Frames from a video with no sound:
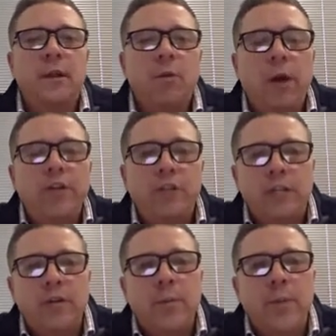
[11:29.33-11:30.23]
and what
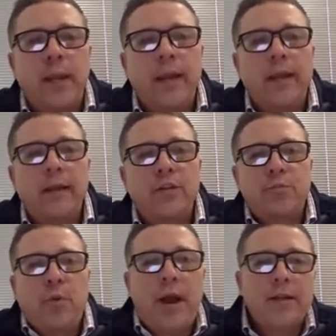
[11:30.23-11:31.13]
genes are being
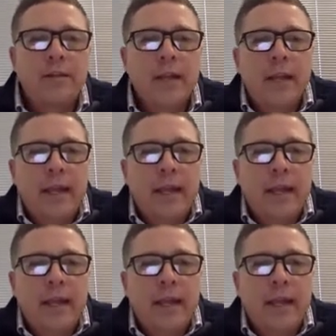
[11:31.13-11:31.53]
expressed